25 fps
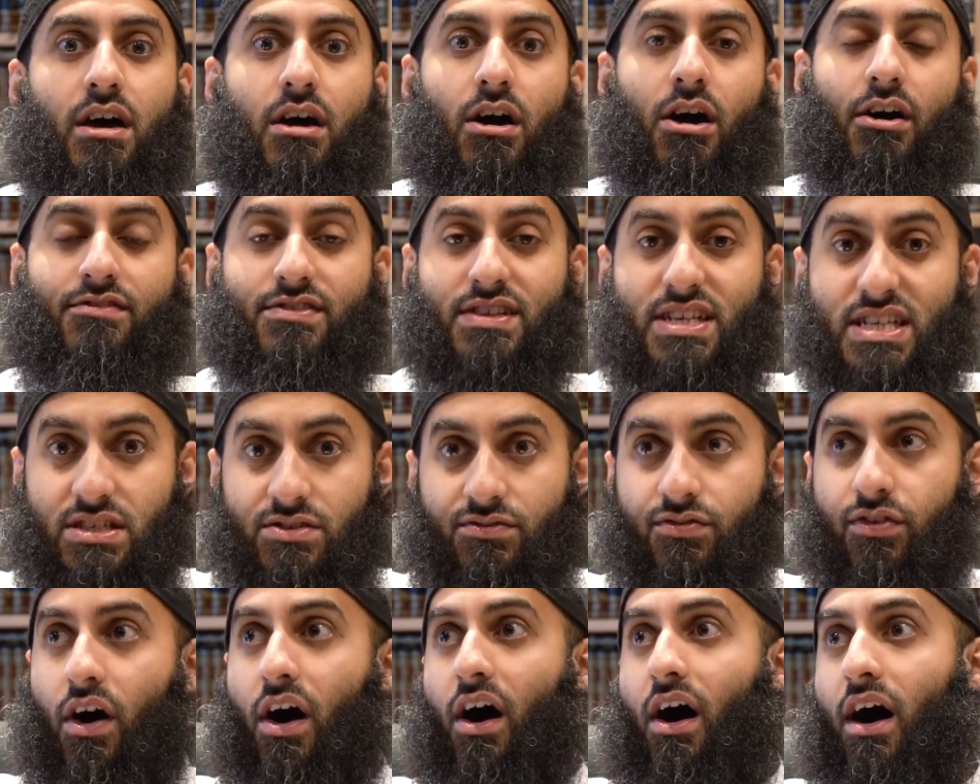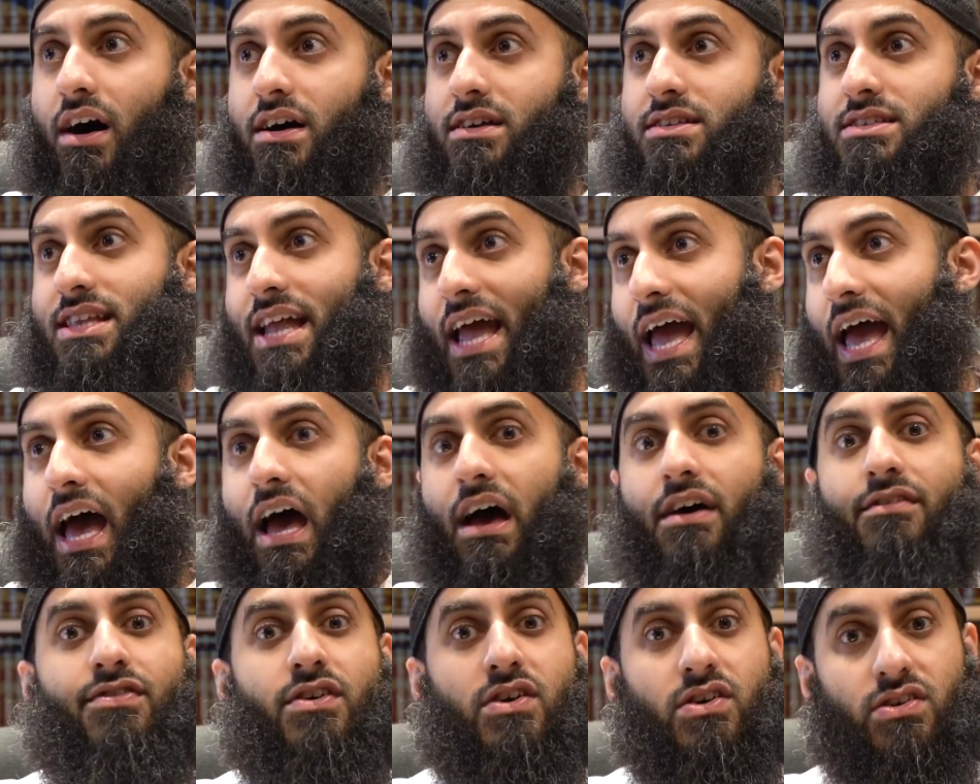of this vast
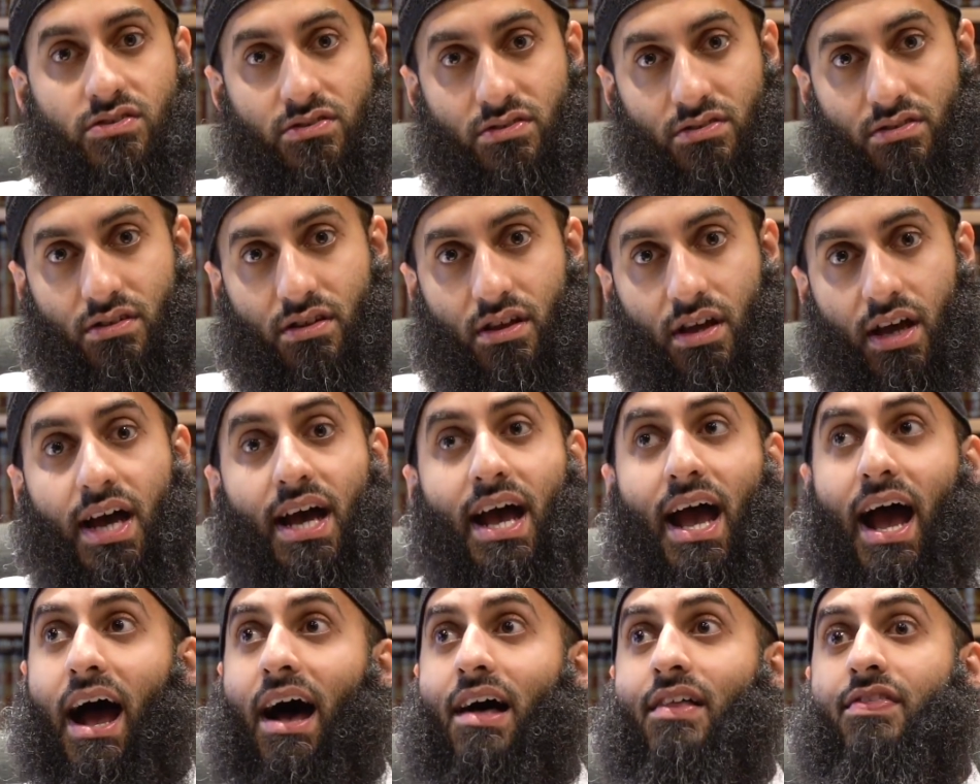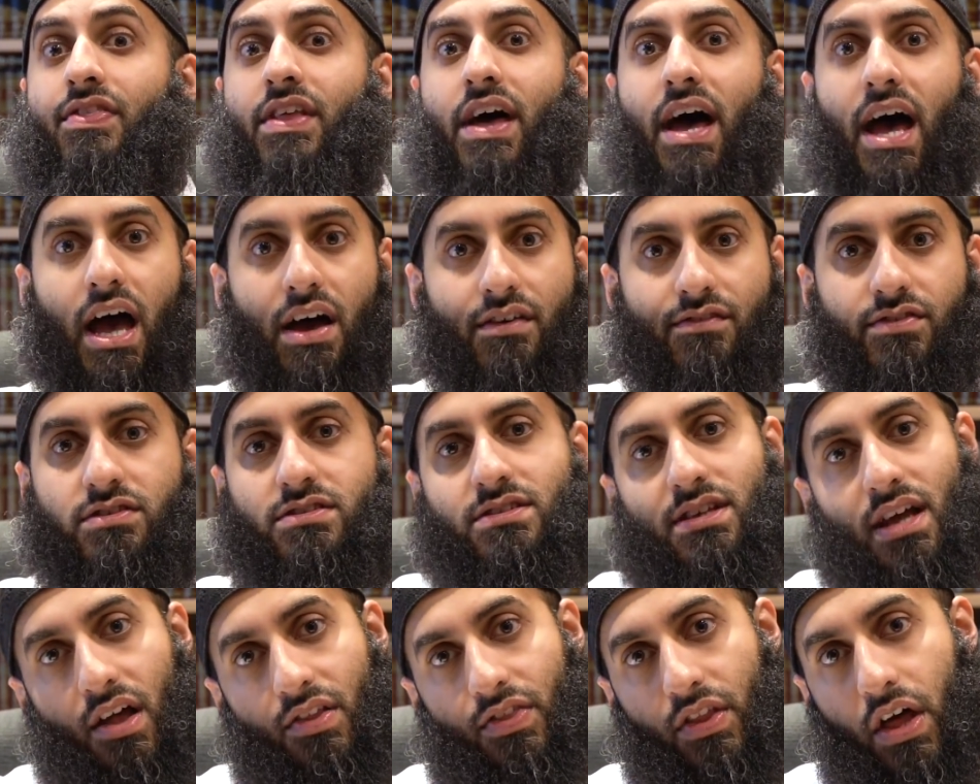heaven and the
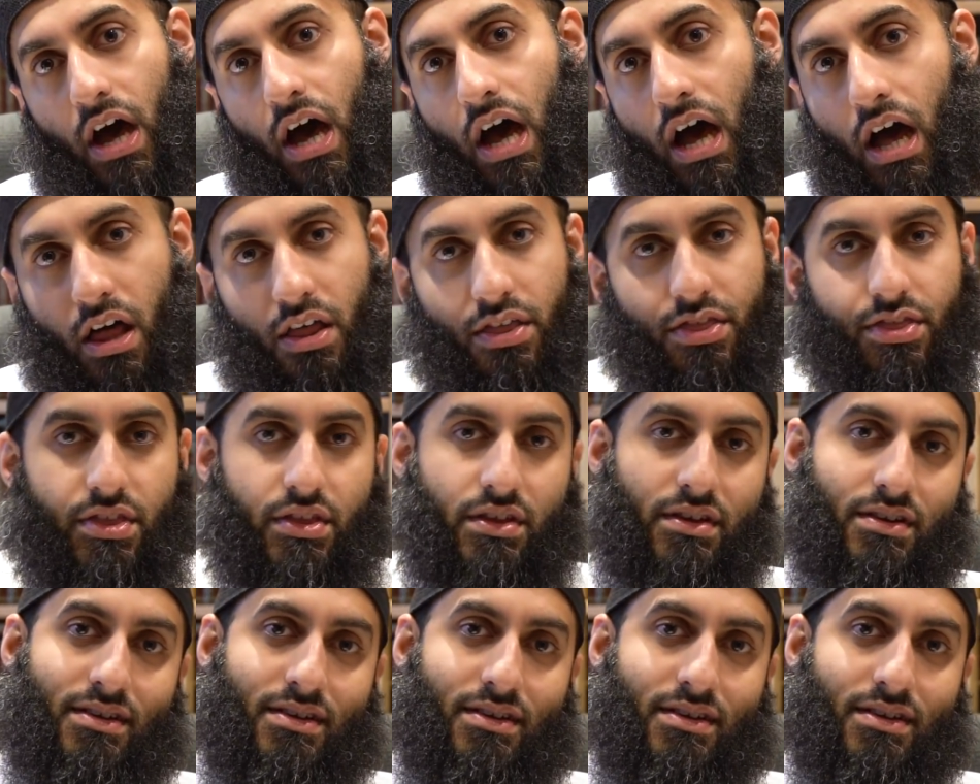heavens and the earth?